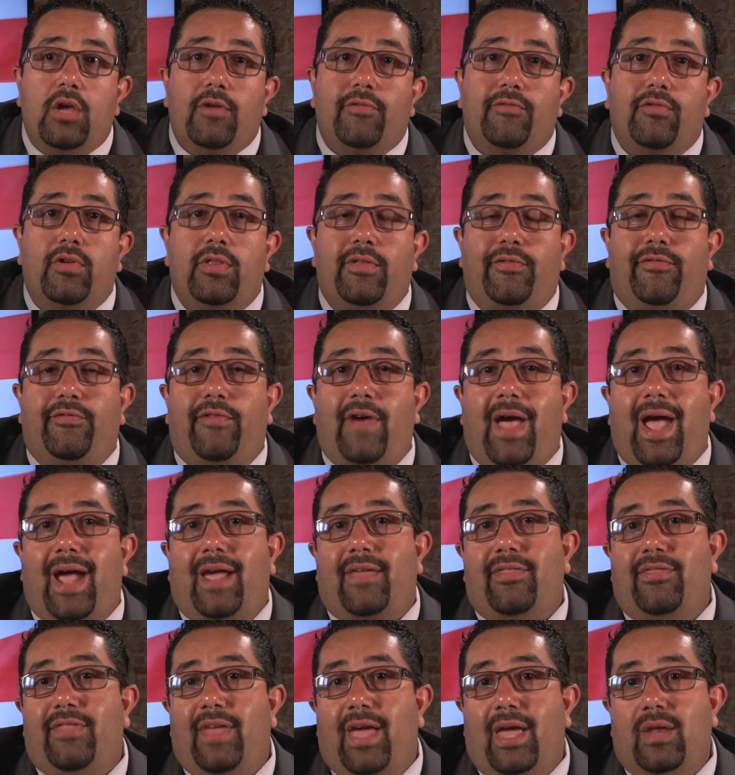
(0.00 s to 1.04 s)
for the
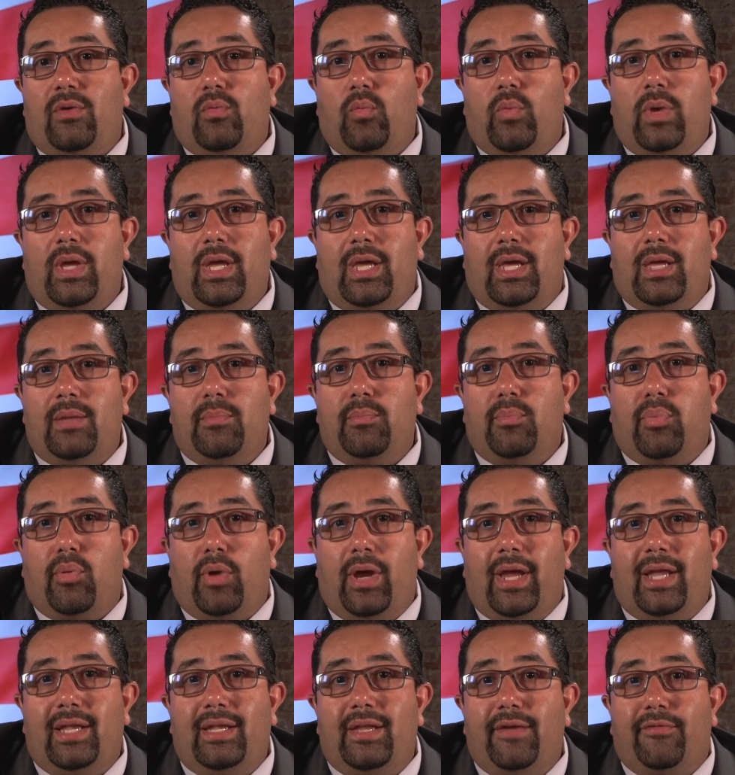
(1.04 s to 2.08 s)
fact that we can
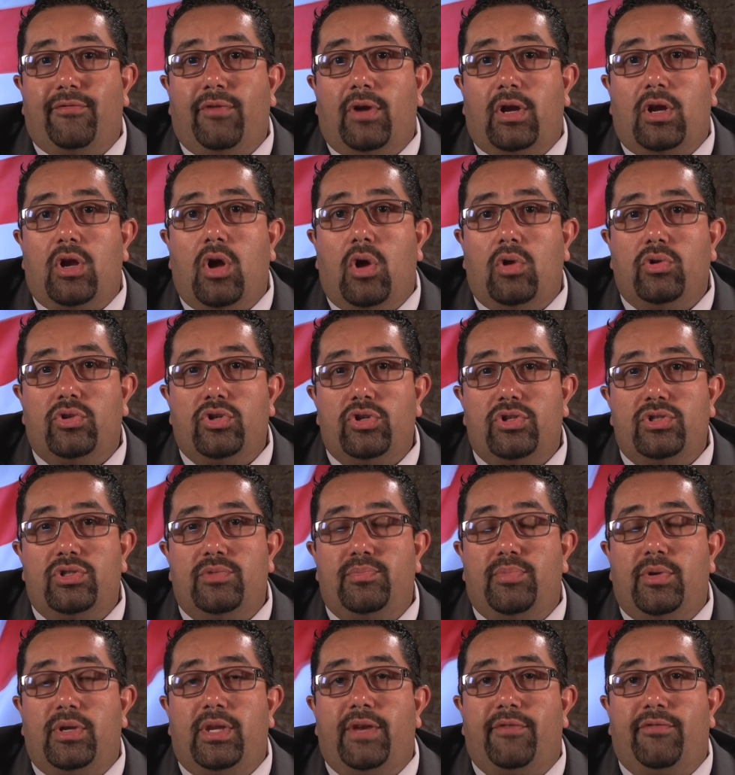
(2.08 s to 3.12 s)
bring different cultures,
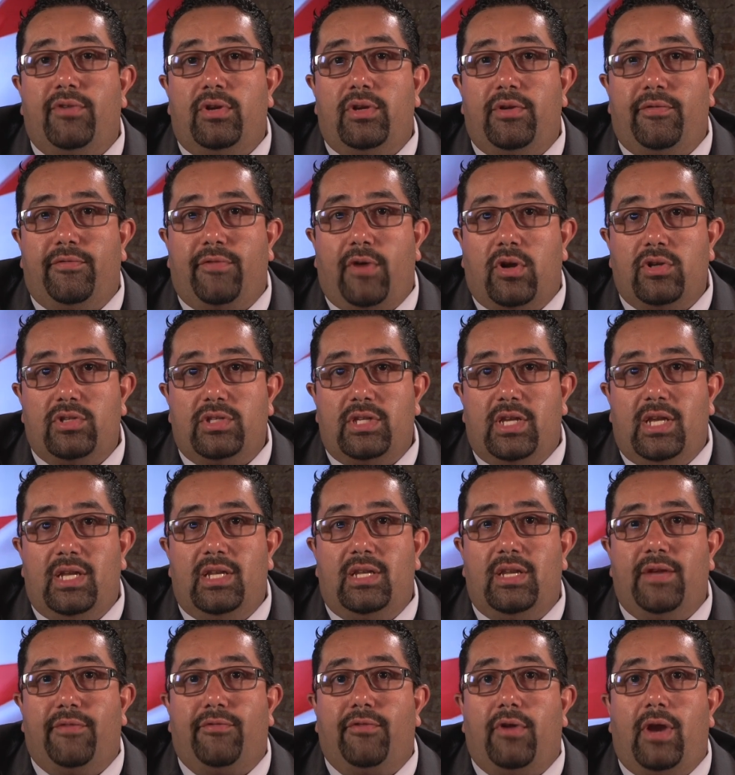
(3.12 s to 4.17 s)
different diversity,
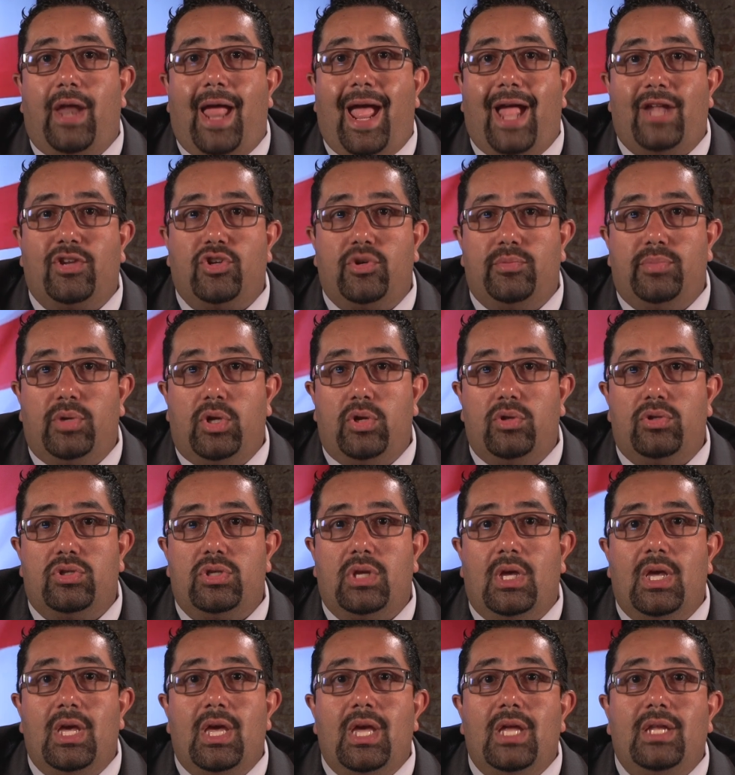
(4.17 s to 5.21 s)
different
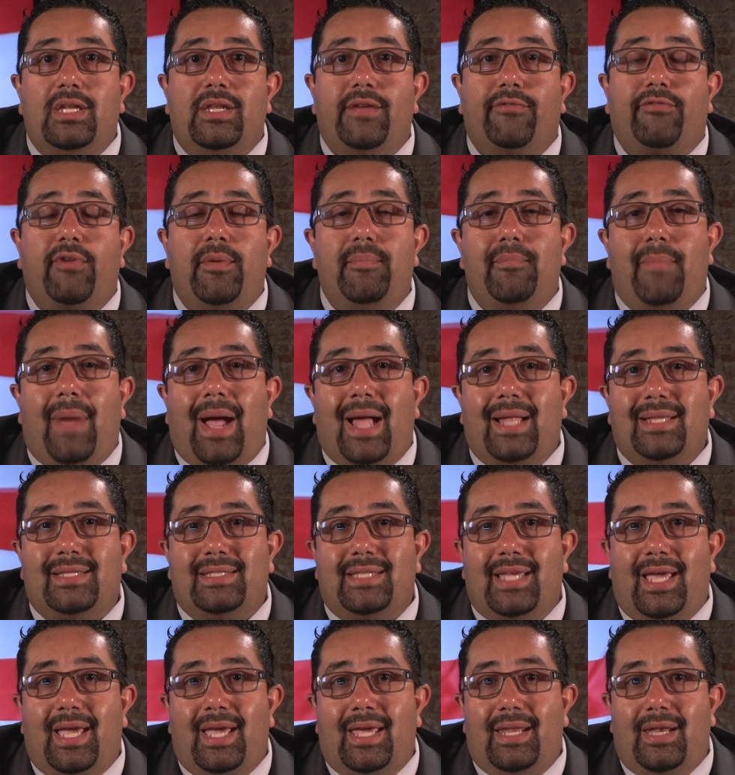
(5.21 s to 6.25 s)
attributes, different
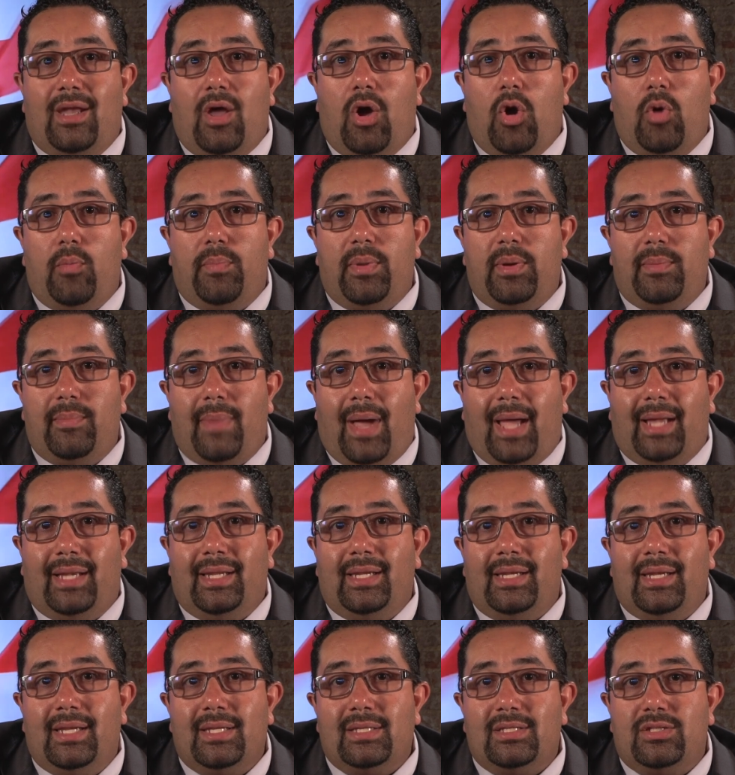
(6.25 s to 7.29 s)
mindset, and
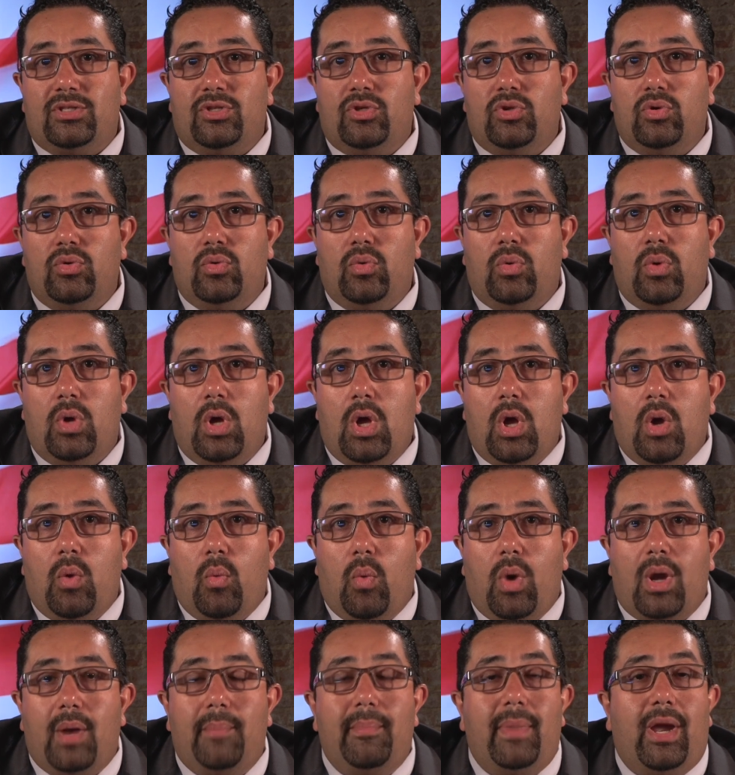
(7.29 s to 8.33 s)
open-mindedness to
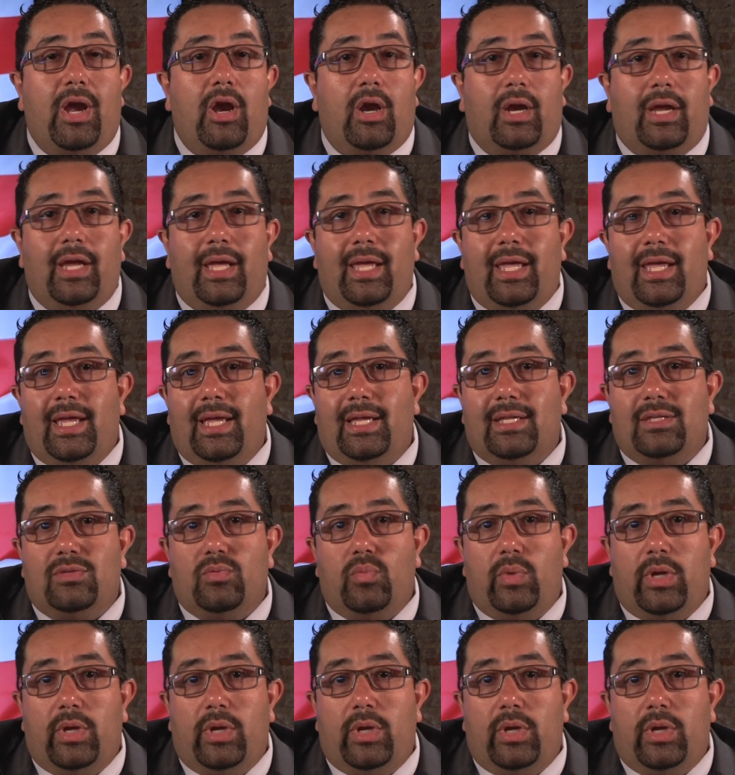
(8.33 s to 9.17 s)
what America is.